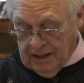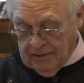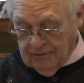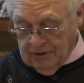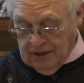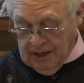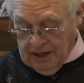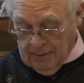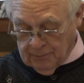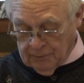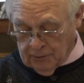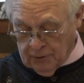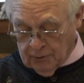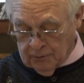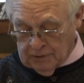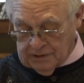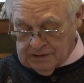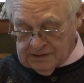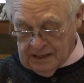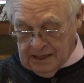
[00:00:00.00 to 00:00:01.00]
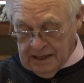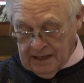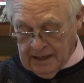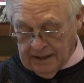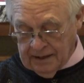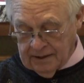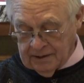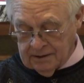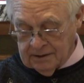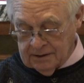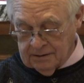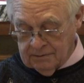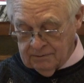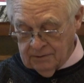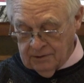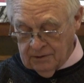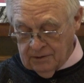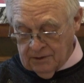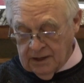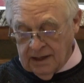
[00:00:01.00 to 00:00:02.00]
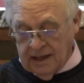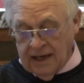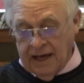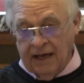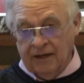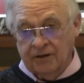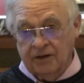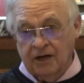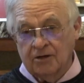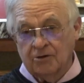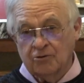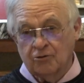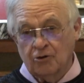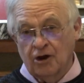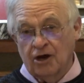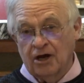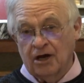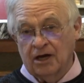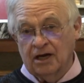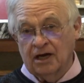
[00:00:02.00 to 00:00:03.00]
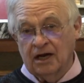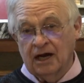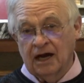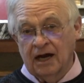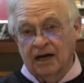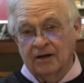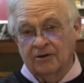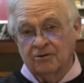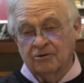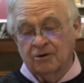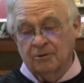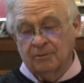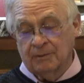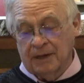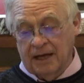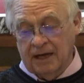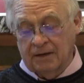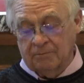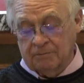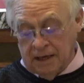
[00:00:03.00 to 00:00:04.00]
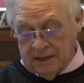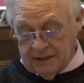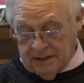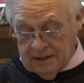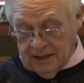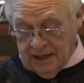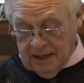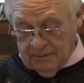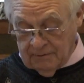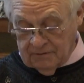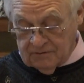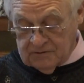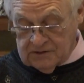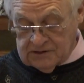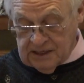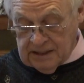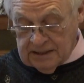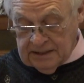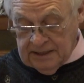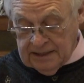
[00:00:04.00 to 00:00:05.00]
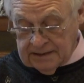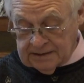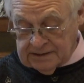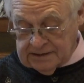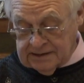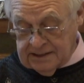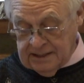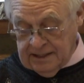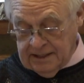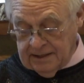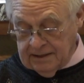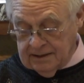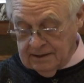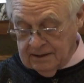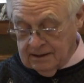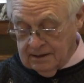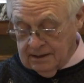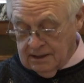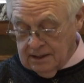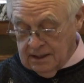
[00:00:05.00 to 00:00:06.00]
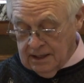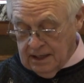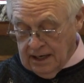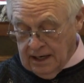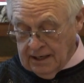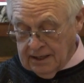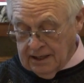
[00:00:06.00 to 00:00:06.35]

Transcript: The emperor resigned and under a, under a man by the name of Sun Yat sen, a